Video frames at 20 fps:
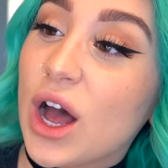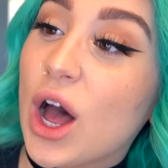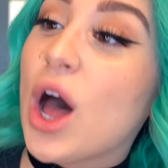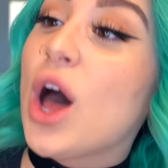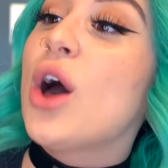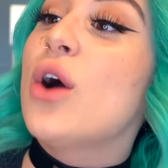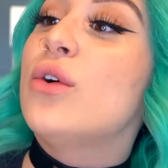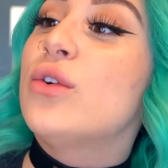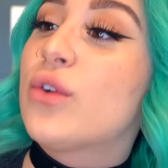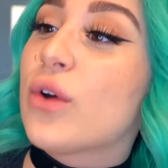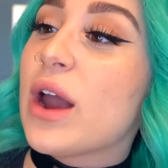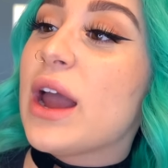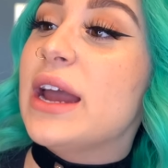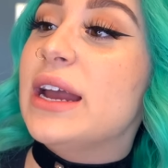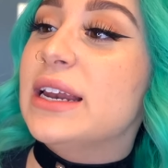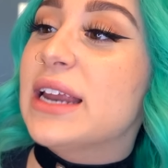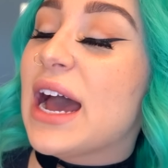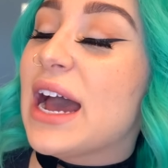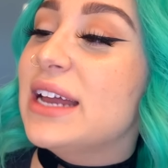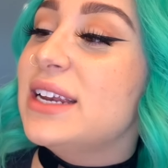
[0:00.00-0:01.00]
Oh,
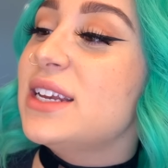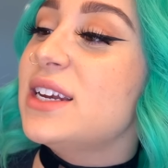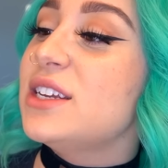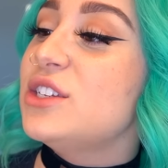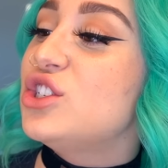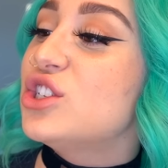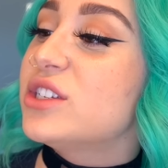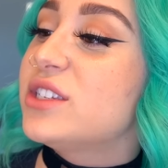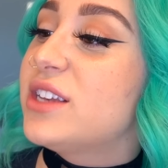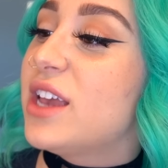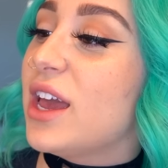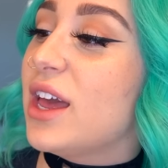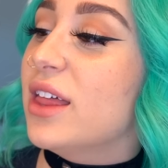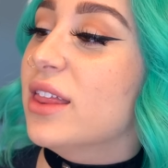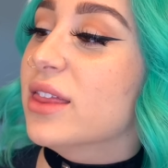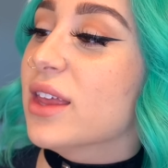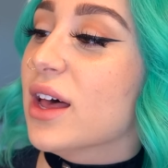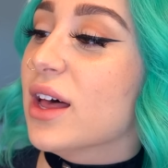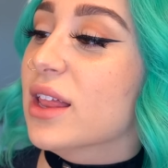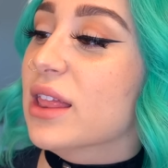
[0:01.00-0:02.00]
great. I didn't just
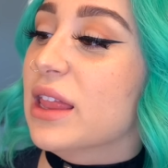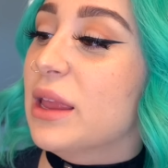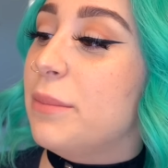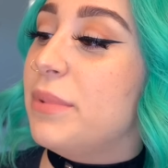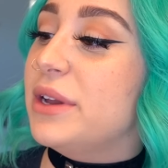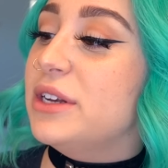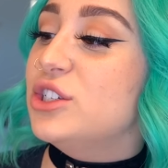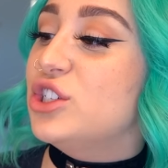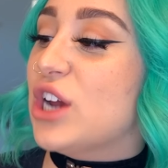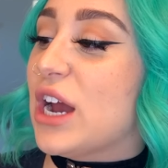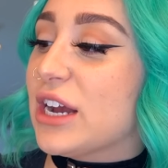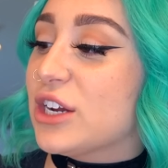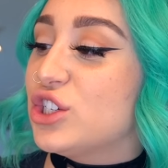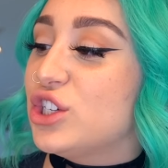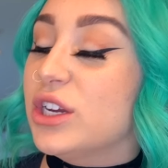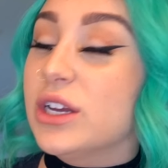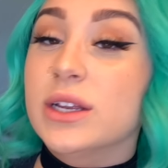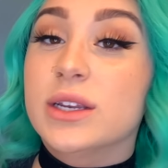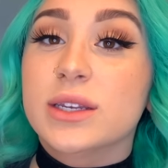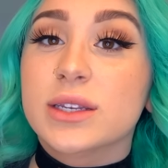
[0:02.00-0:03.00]
get the lip
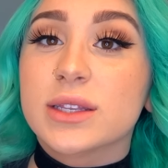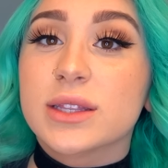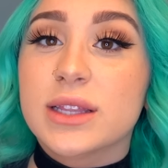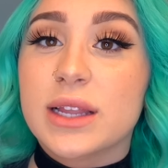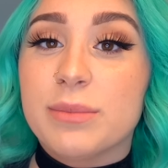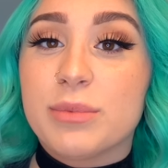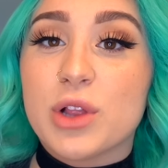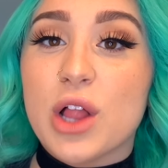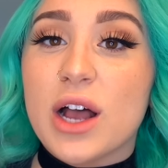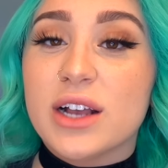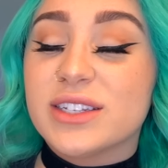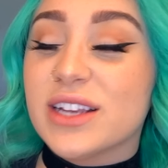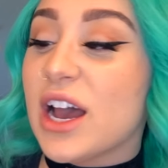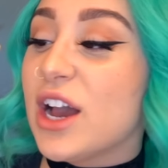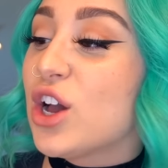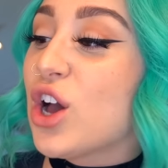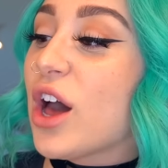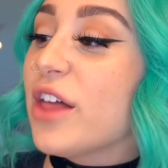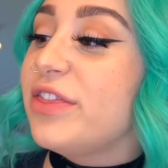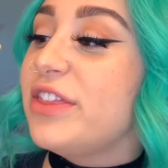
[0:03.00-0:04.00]
injection lip gloss. I
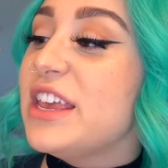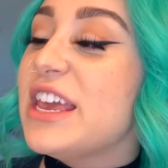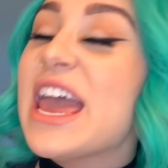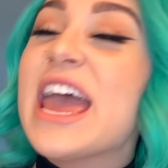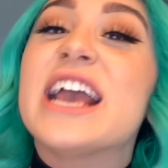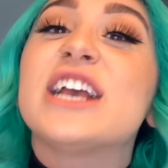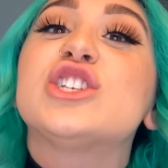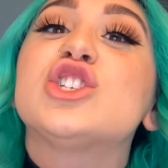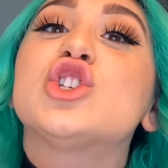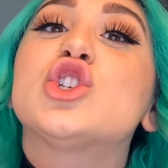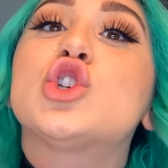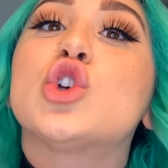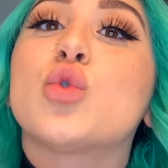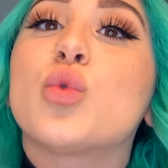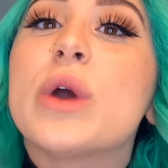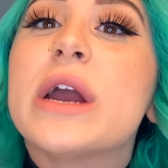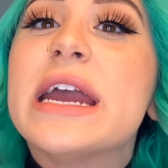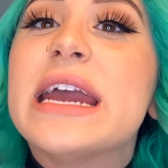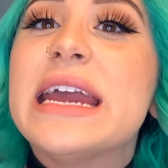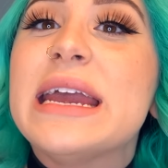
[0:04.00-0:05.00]
got the
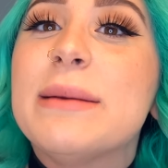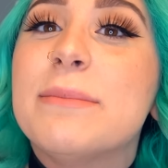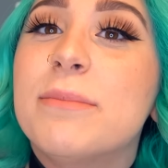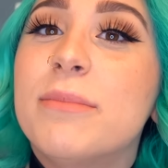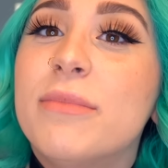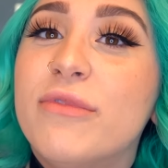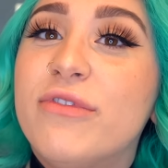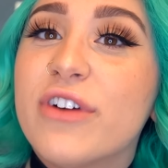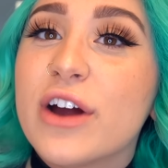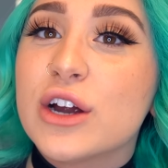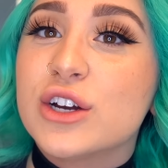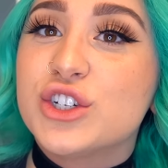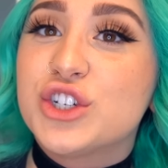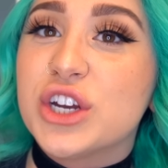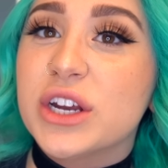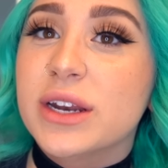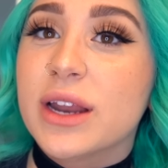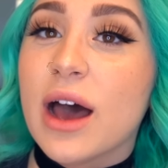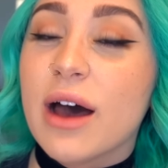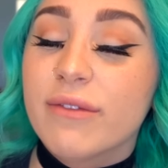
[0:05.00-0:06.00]
extreme
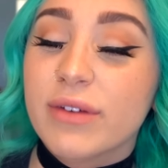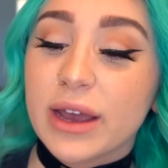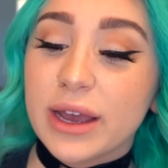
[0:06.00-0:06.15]
version of